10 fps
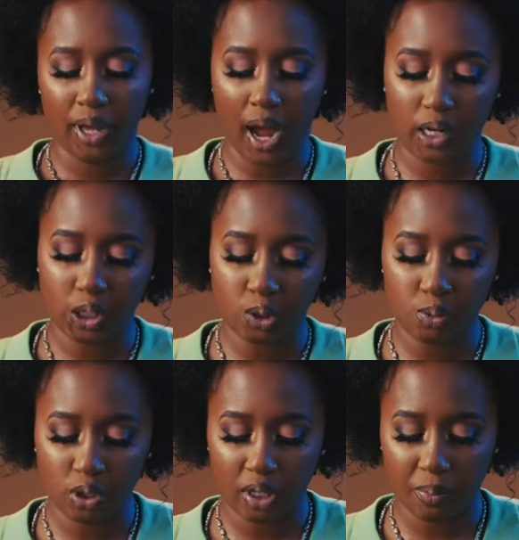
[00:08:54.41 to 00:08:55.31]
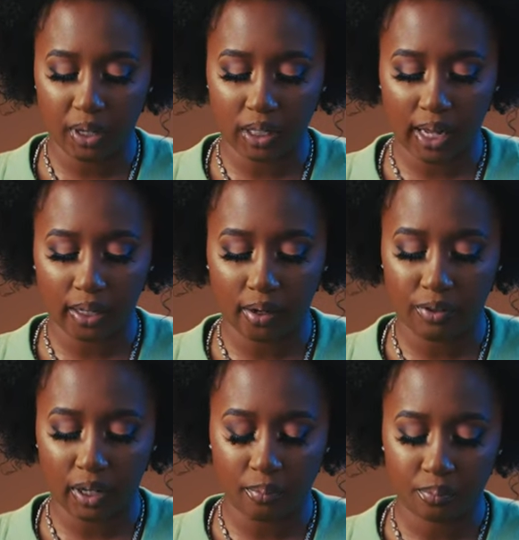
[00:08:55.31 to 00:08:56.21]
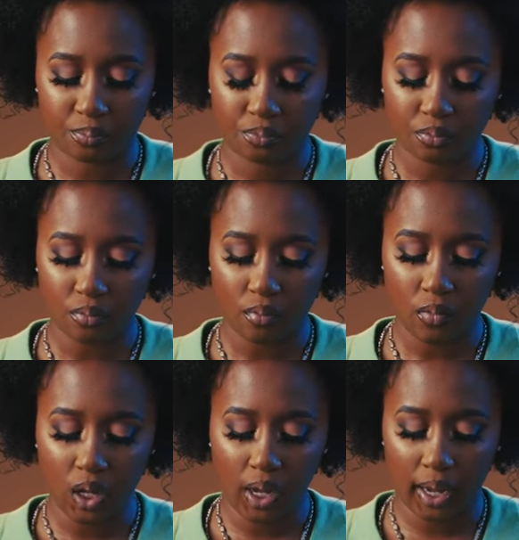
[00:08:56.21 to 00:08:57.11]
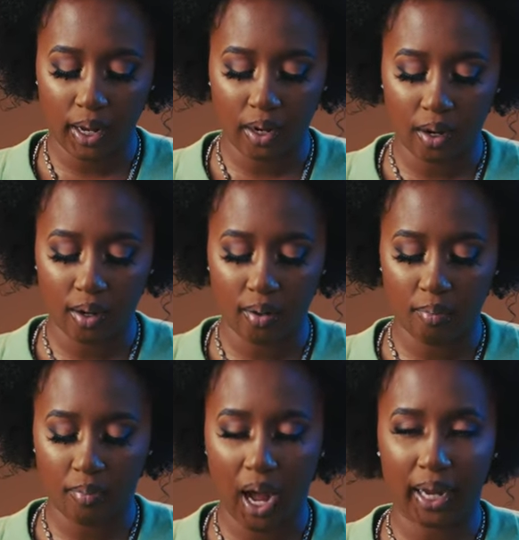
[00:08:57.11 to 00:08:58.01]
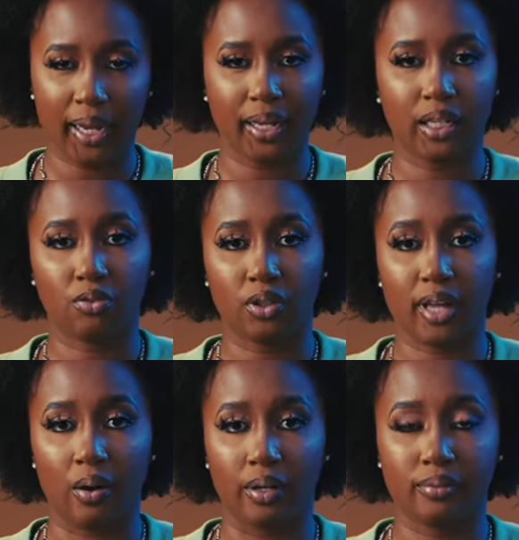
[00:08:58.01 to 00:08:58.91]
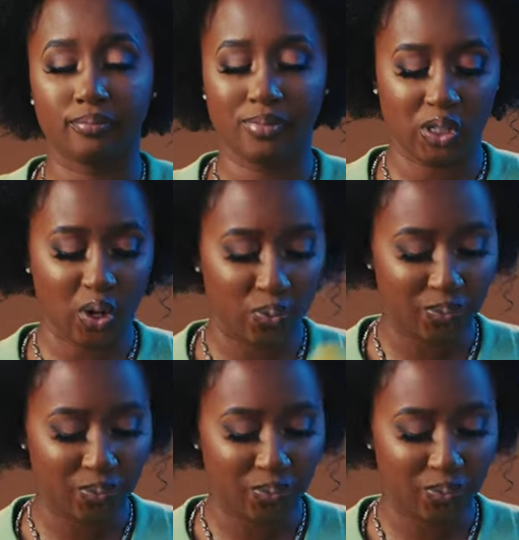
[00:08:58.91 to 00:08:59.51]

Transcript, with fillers: But yeah, I chose music because I loved it and um, I can't live without it. So